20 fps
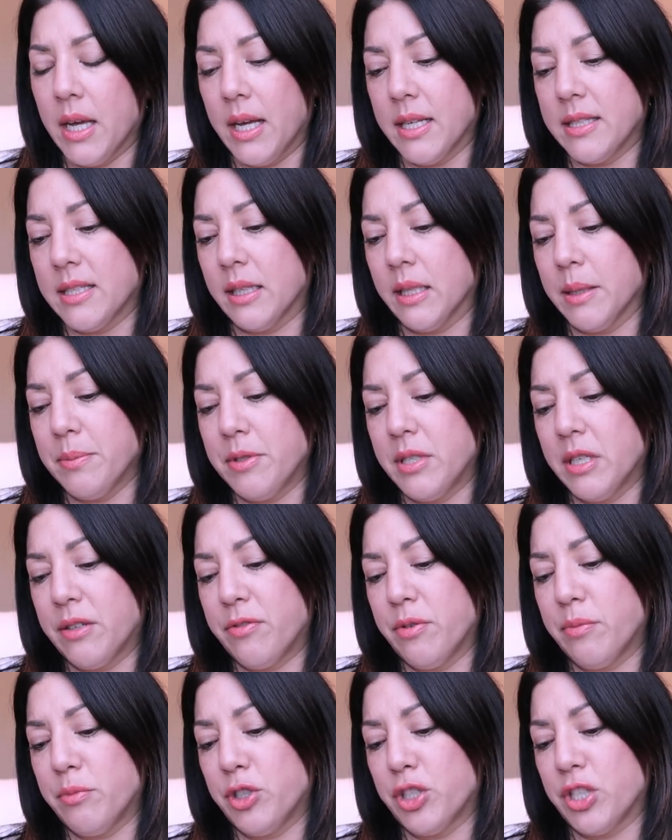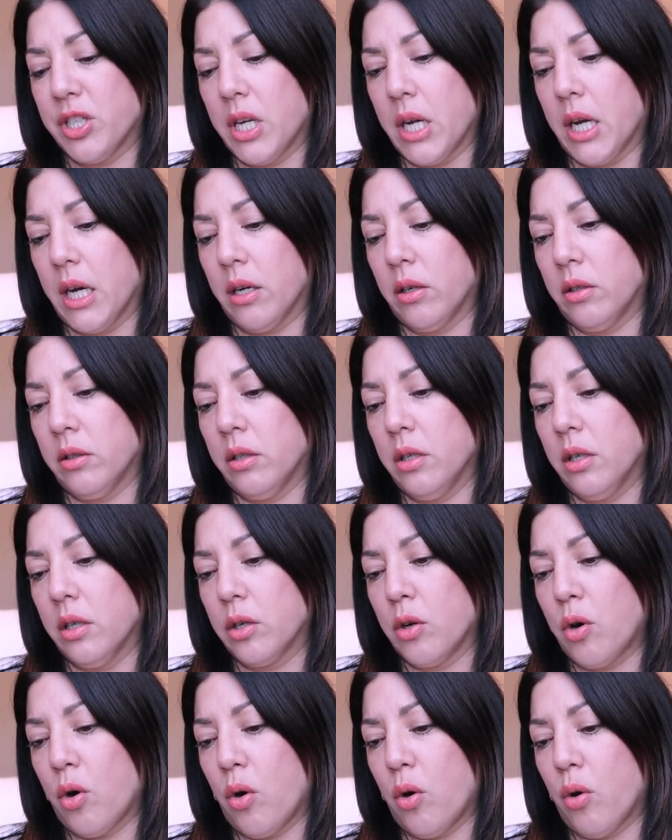It's a lipstick from Chanel
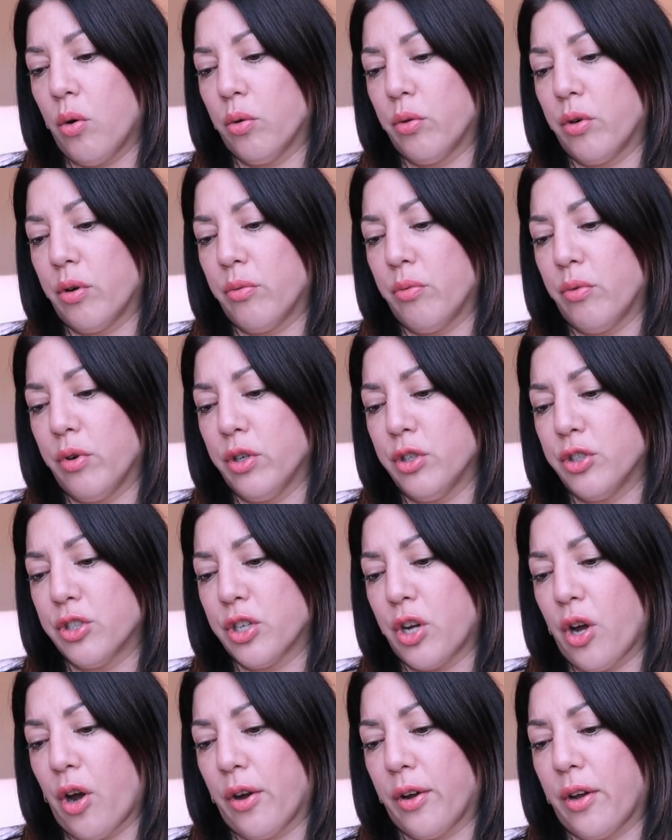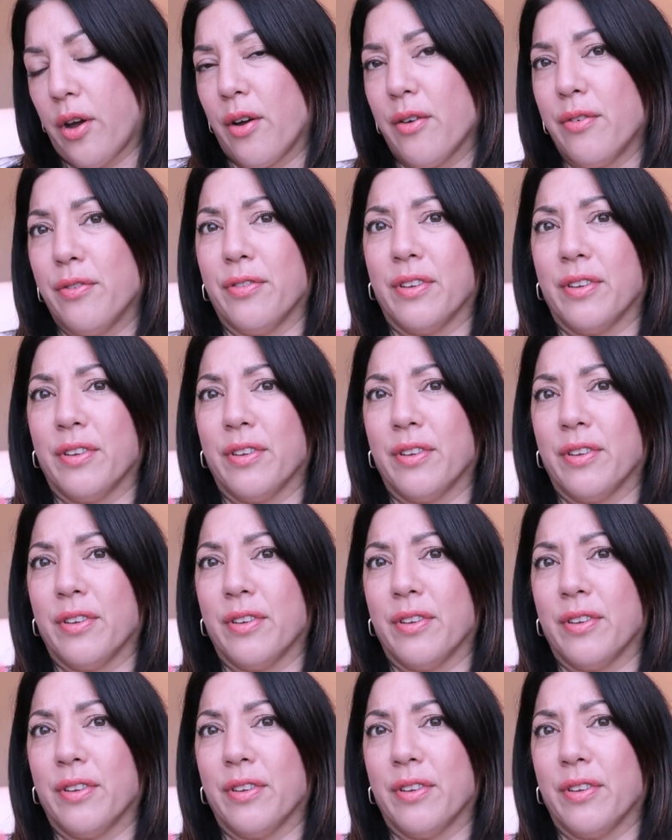called Rouge Coco